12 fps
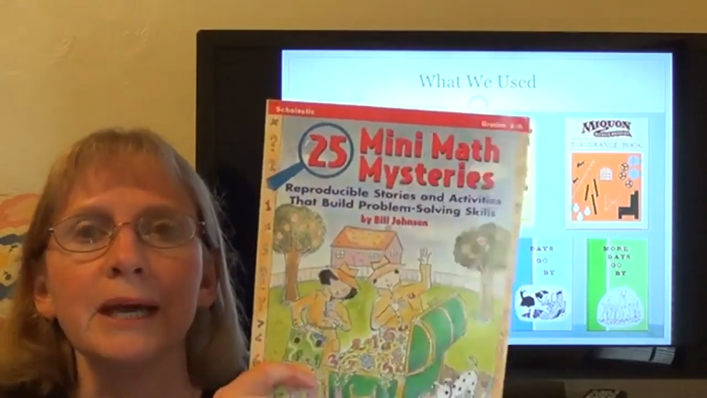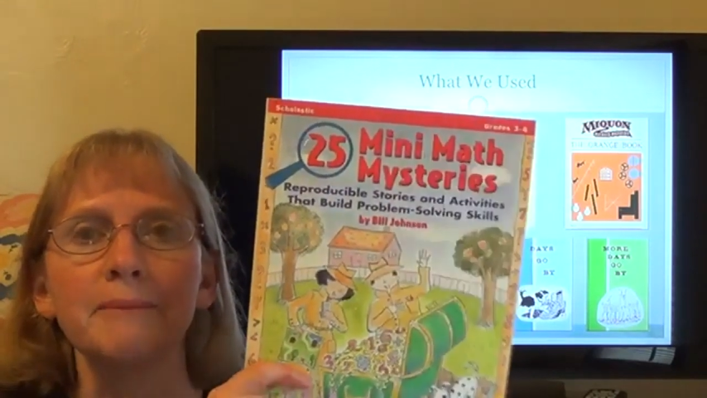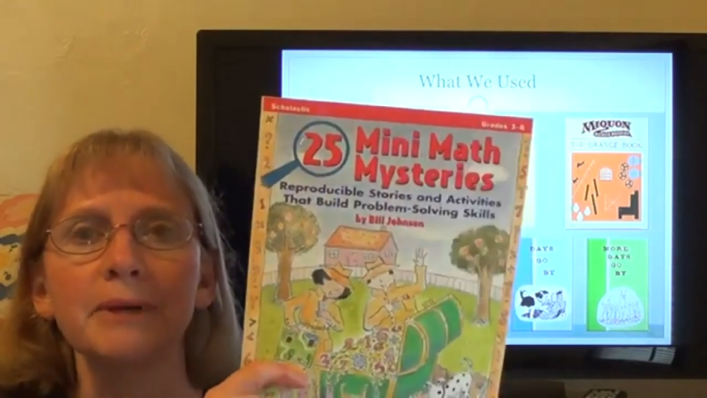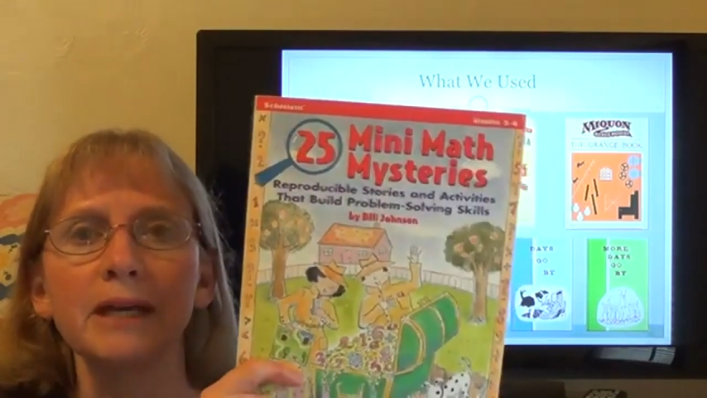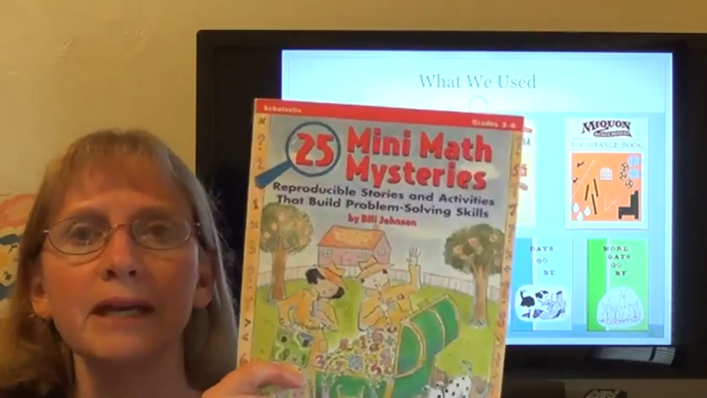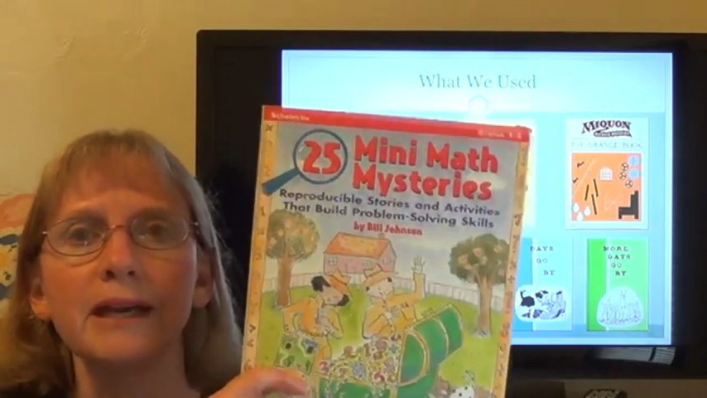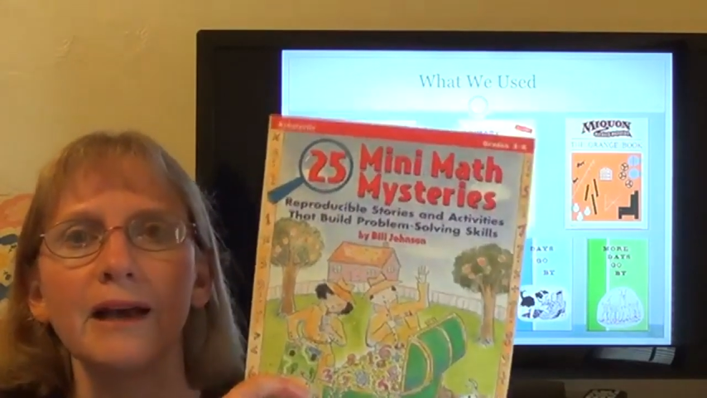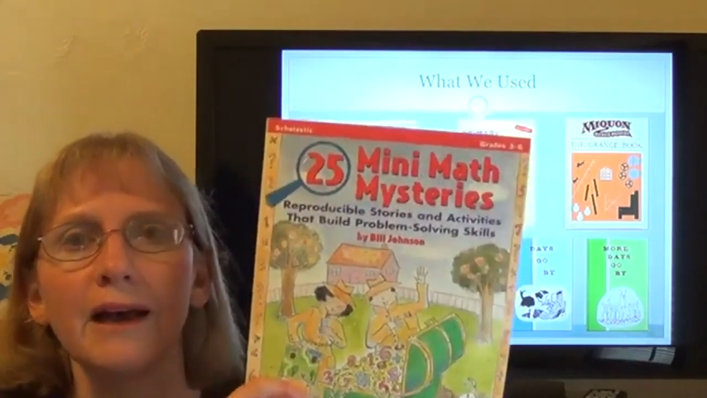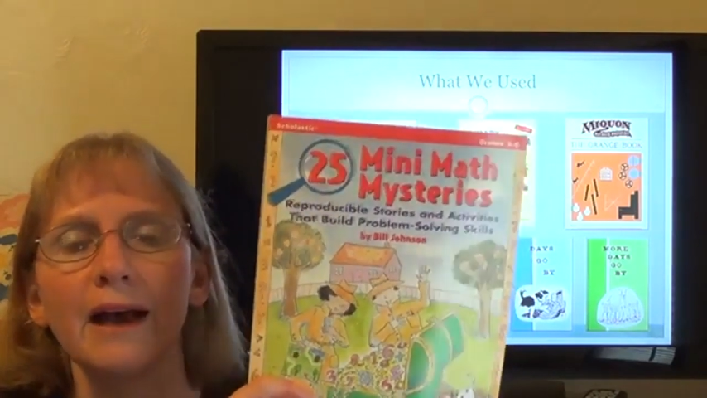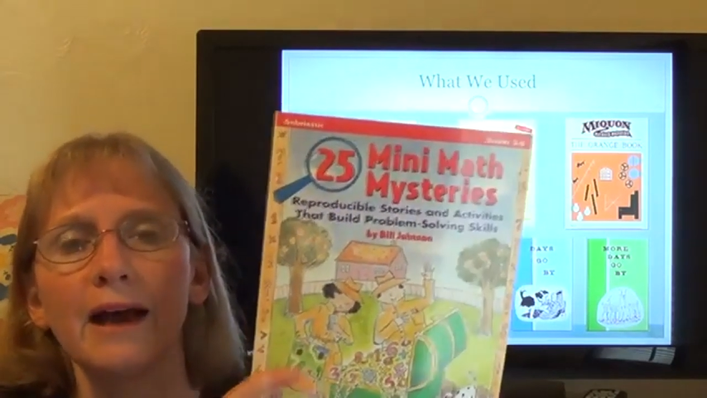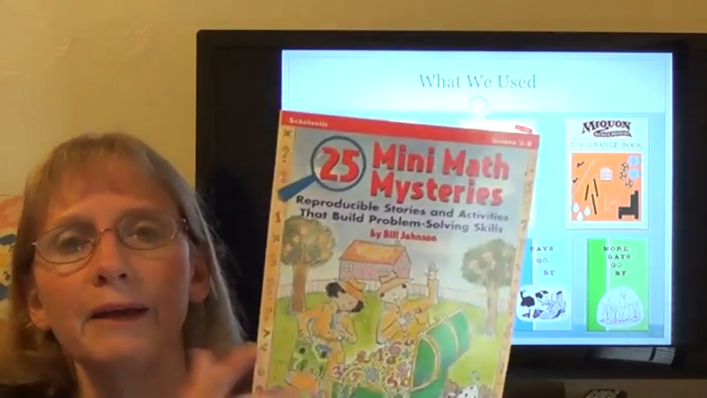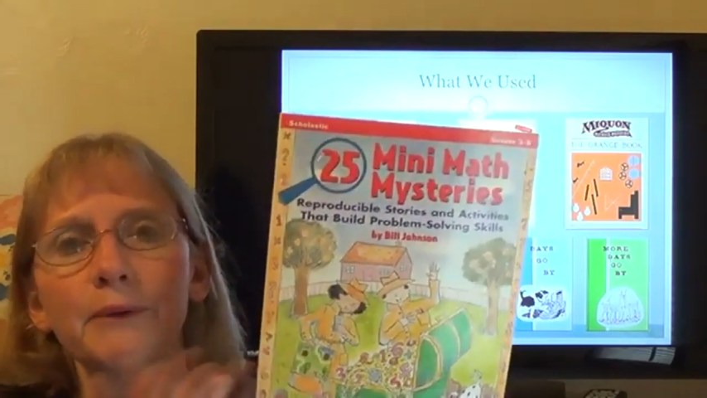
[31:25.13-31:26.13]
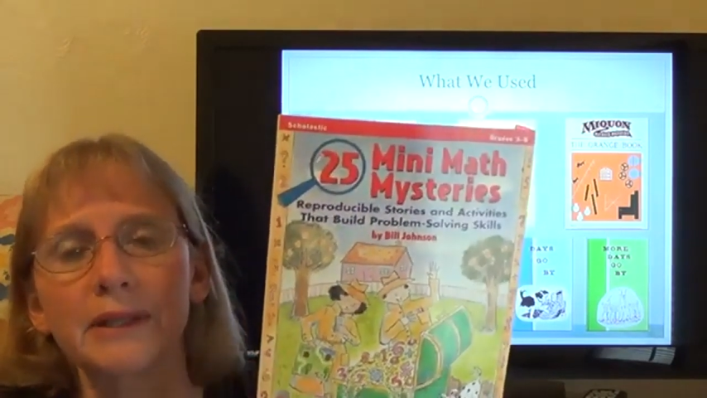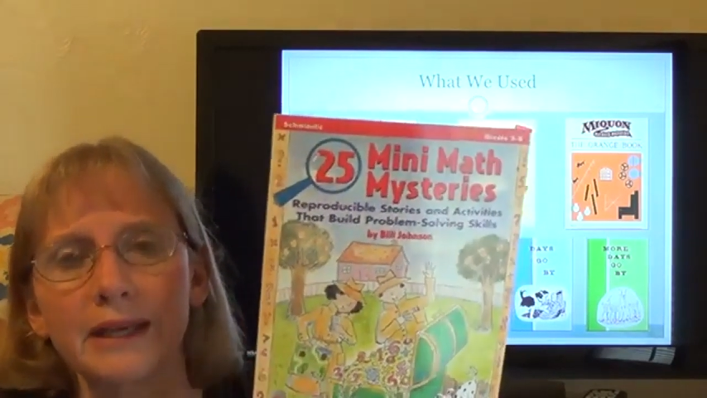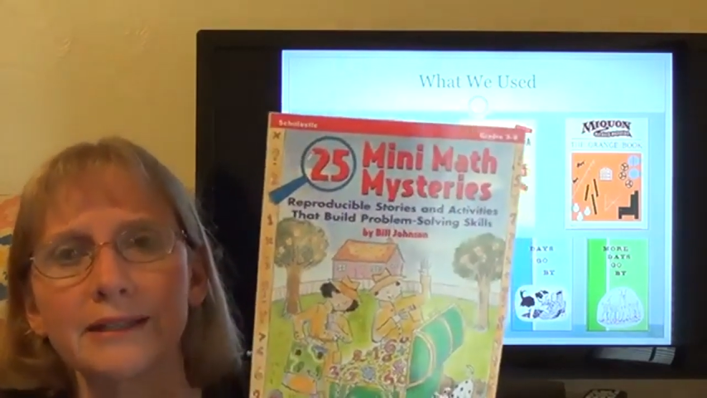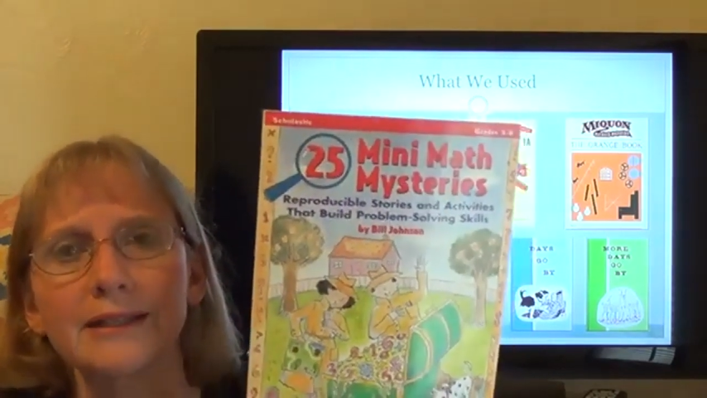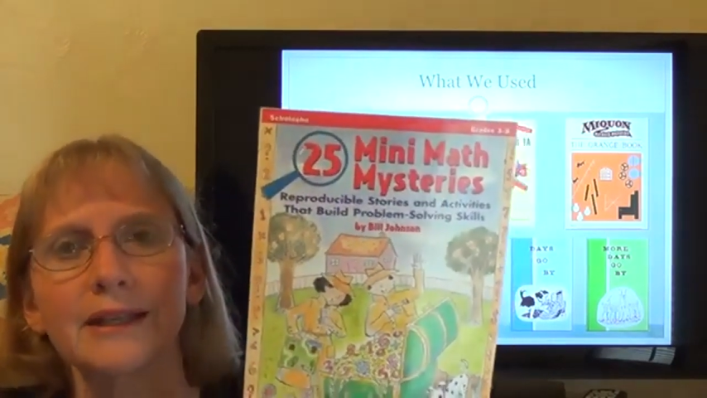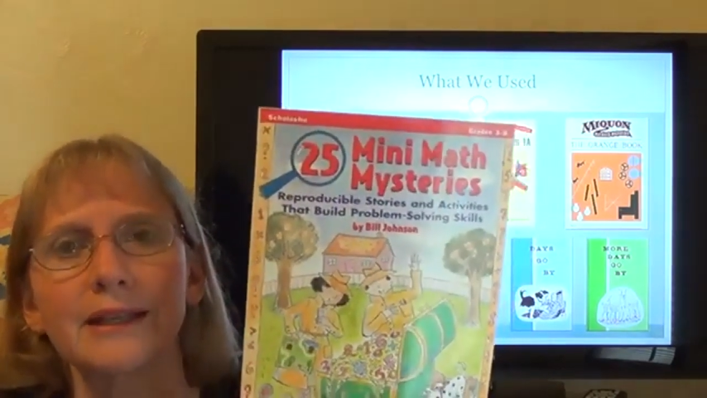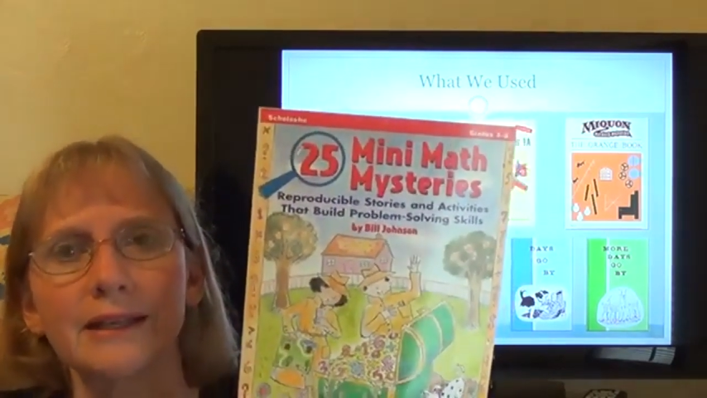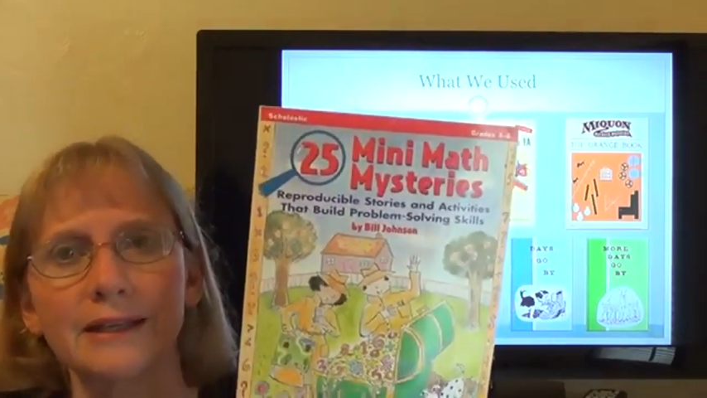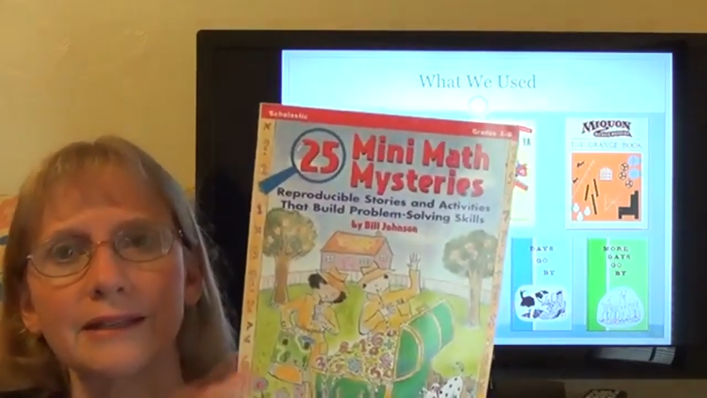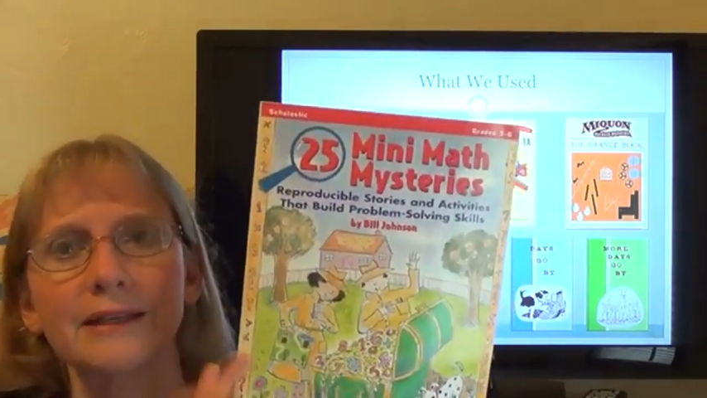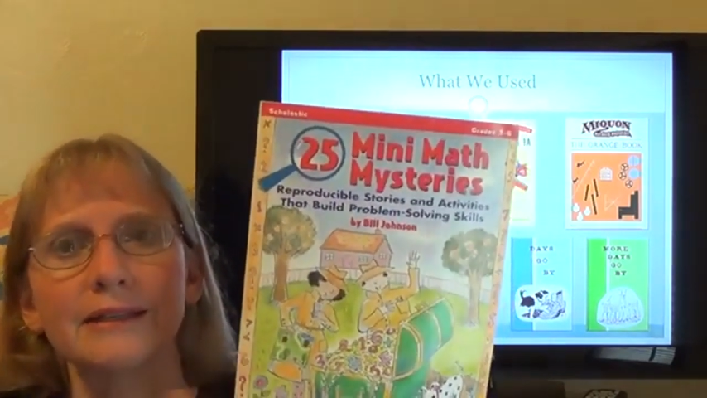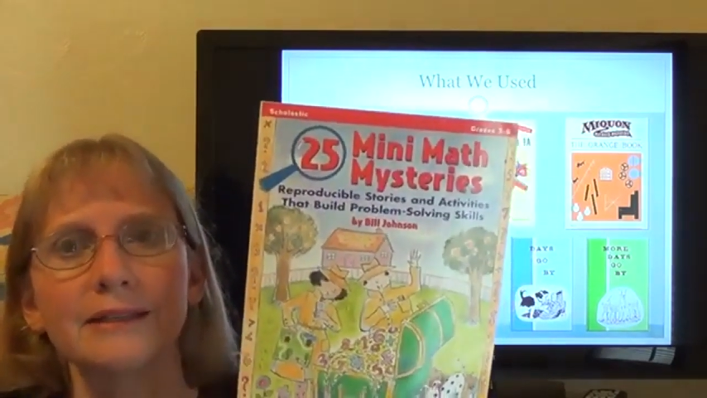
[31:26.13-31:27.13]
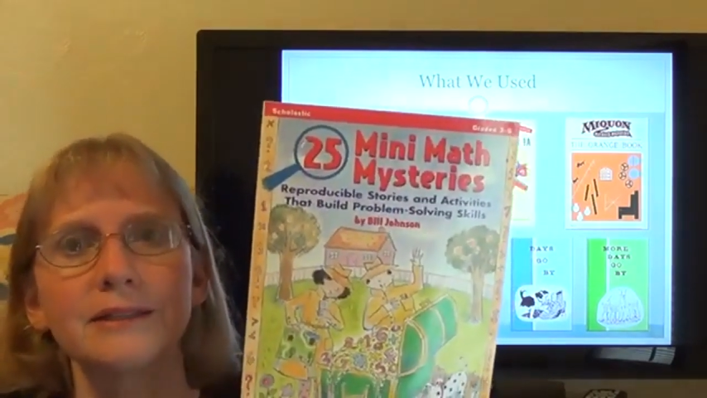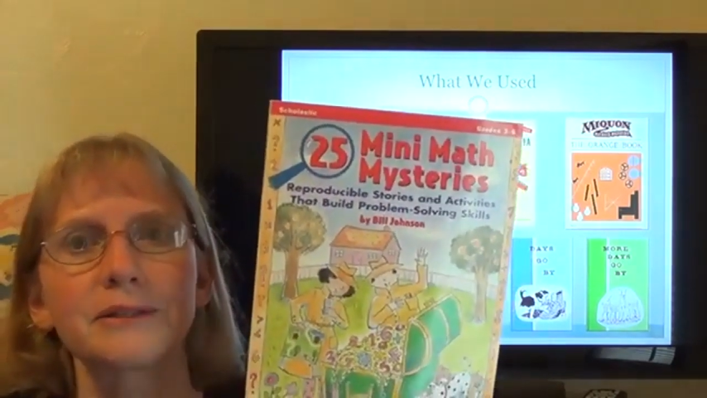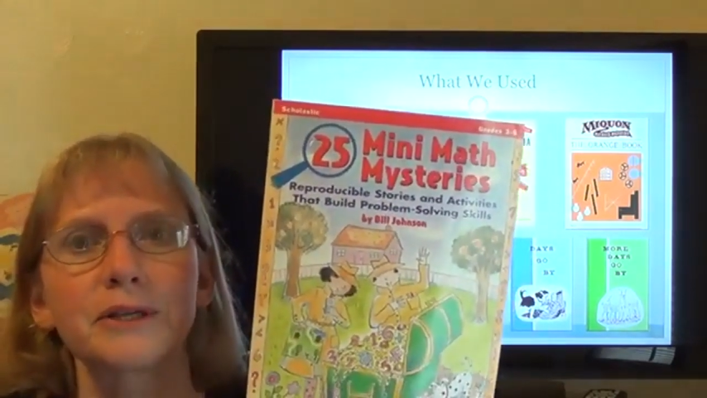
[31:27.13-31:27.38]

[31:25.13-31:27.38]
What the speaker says: I would like to think that this